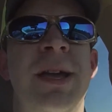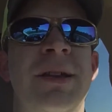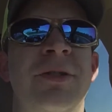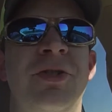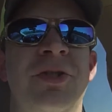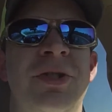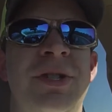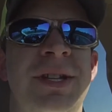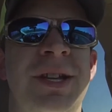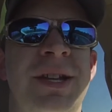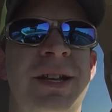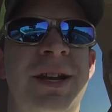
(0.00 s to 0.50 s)

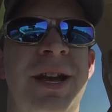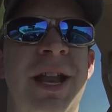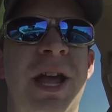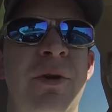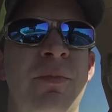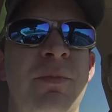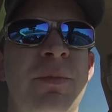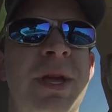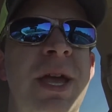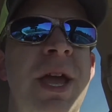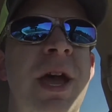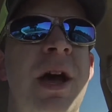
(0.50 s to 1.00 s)
interested in
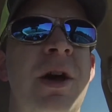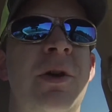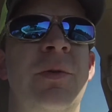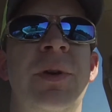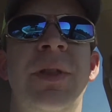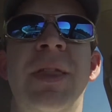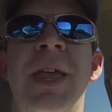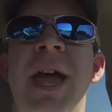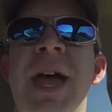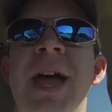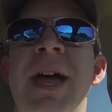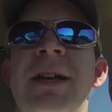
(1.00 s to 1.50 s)
helping me out
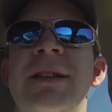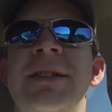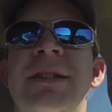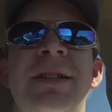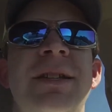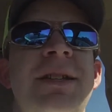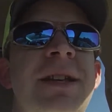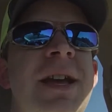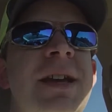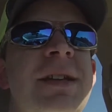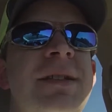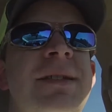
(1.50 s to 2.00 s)
with that. She
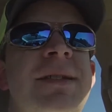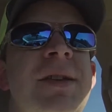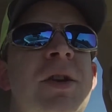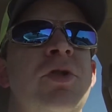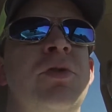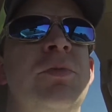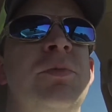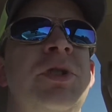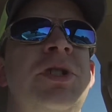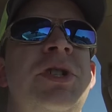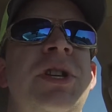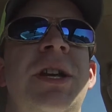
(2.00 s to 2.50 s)
has a
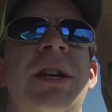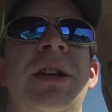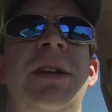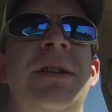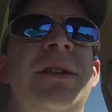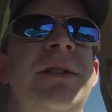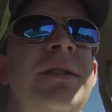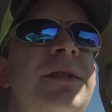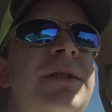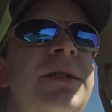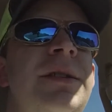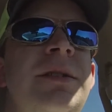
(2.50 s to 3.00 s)
sewing machine,
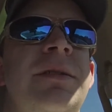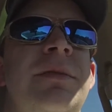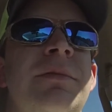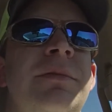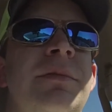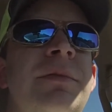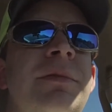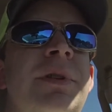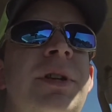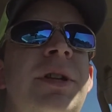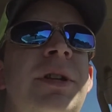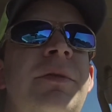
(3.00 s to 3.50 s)
and she's
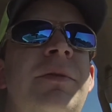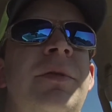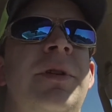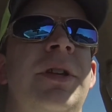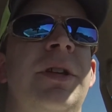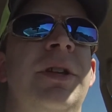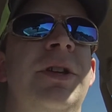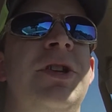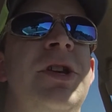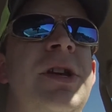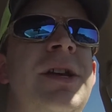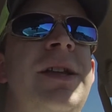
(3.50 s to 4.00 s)
really,
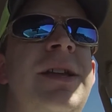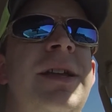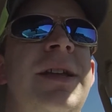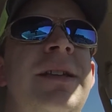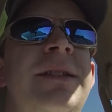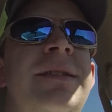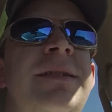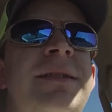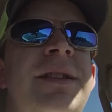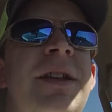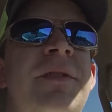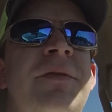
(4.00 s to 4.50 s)
really good
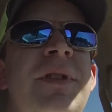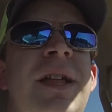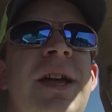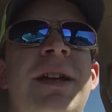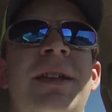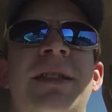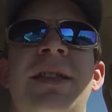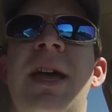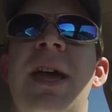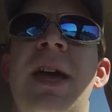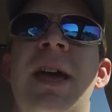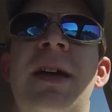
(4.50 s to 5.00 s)
at stuff
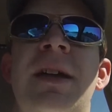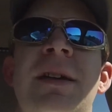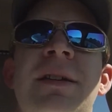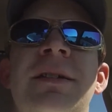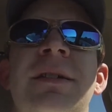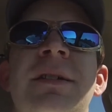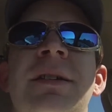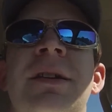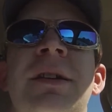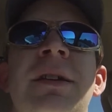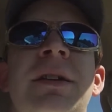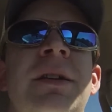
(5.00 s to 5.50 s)
like that
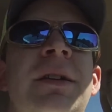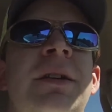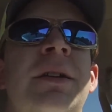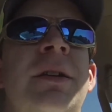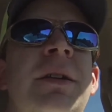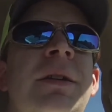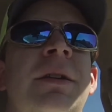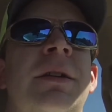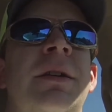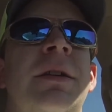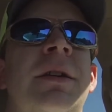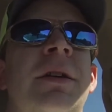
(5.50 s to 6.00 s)

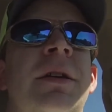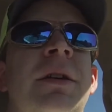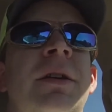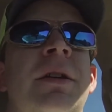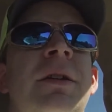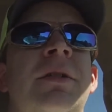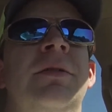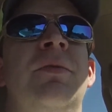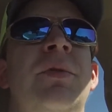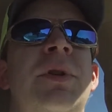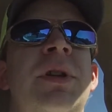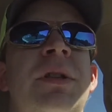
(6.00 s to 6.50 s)

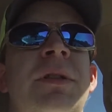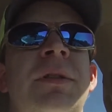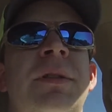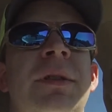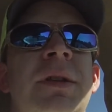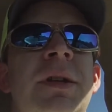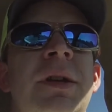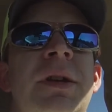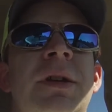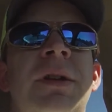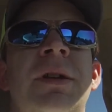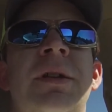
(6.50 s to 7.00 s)

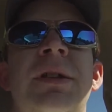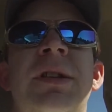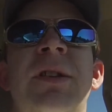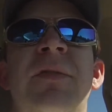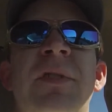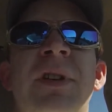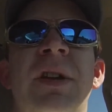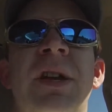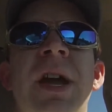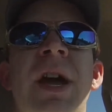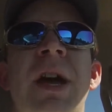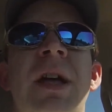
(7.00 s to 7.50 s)
with
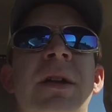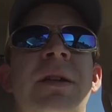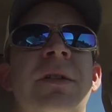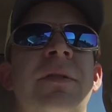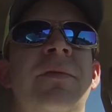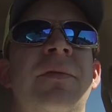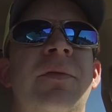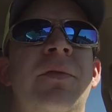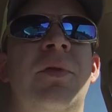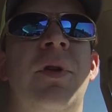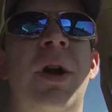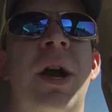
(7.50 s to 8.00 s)
different kind
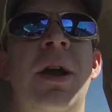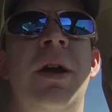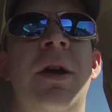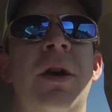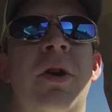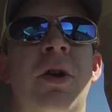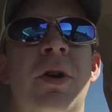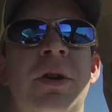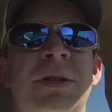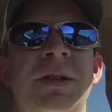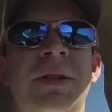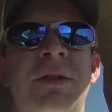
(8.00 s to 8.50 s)
of
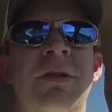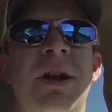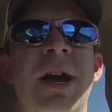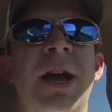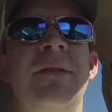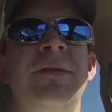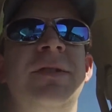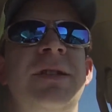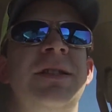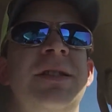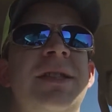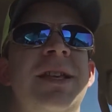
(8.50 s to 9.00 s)
arts and
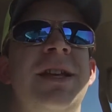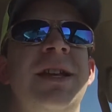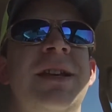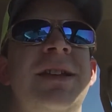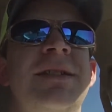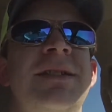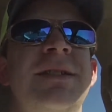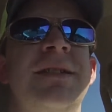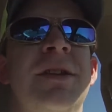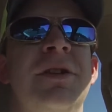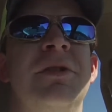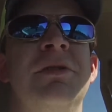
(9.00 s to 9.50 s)
crafts and
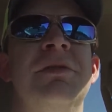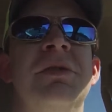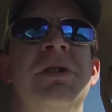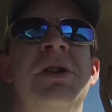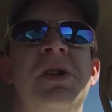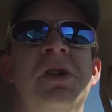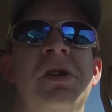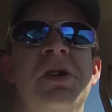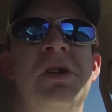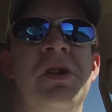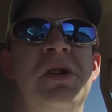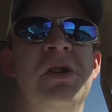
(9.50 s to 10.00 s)
things. So
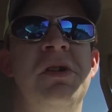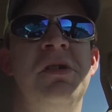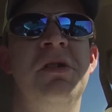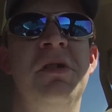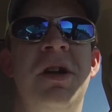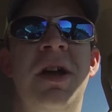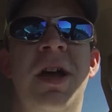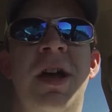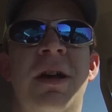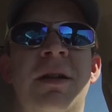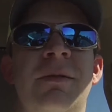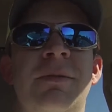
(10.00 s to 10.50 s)

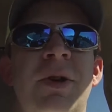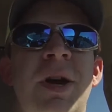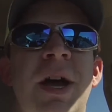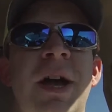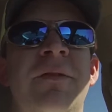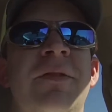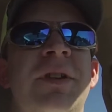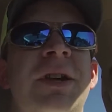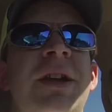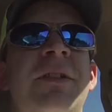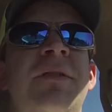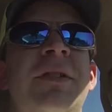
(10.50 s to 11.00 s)
I'll
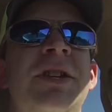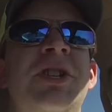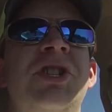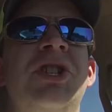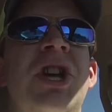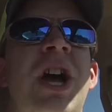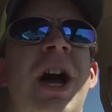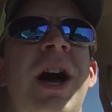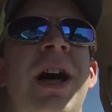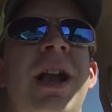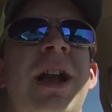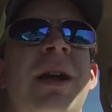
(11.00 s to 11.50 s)
have her give it a
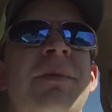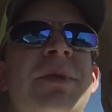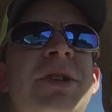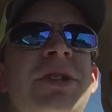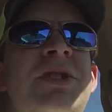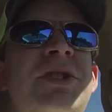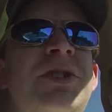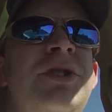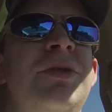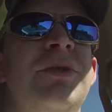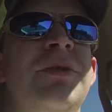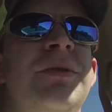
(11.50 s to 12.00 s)
shot. I mean,
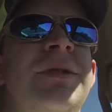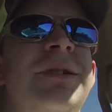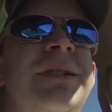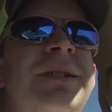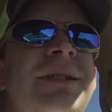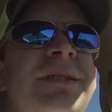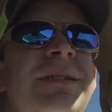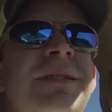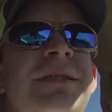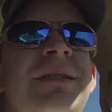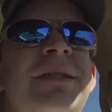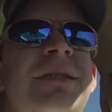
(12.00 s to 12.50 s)
shoot,
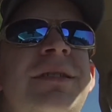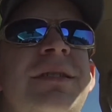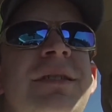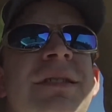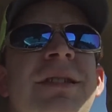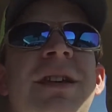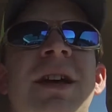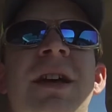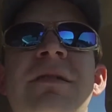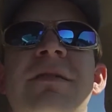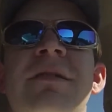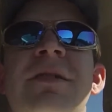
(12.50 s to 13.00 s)
I